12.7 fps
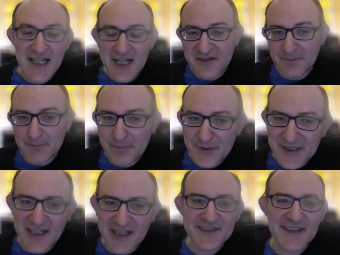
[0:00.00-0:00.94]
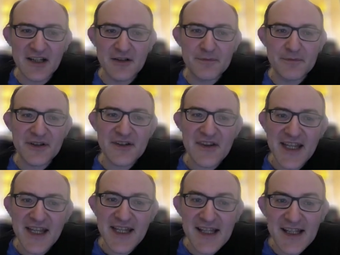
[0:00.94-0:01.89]
and just blasting open
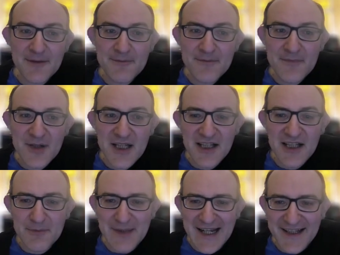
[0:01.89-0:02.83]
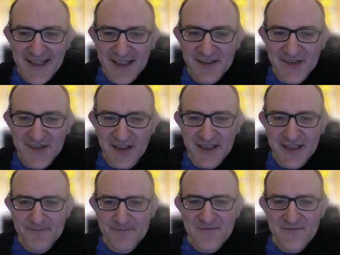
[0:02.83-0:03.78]
the black king's side.